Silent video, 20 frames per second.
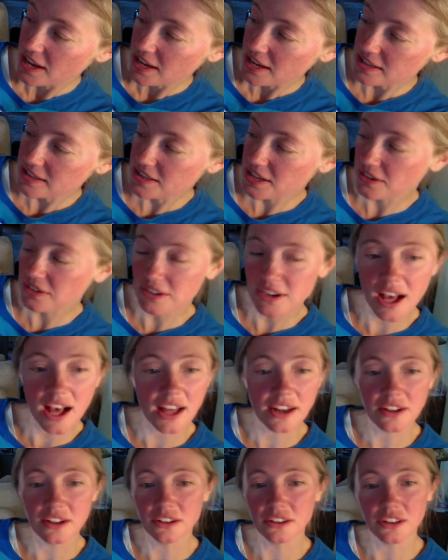"Is there
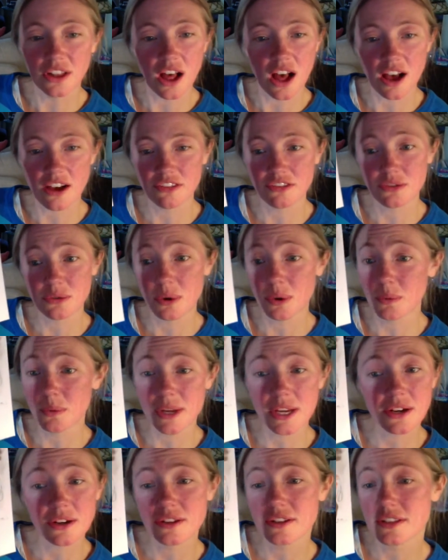not a loft where
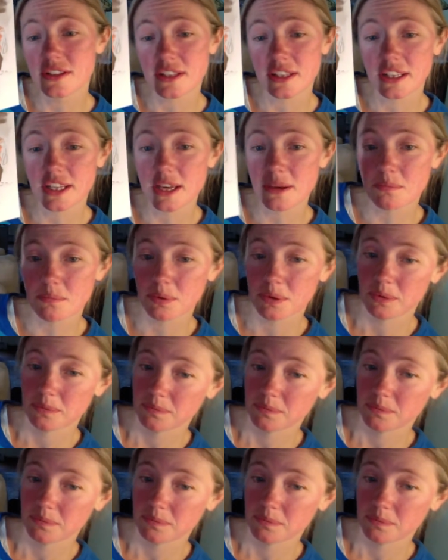we could sleep?"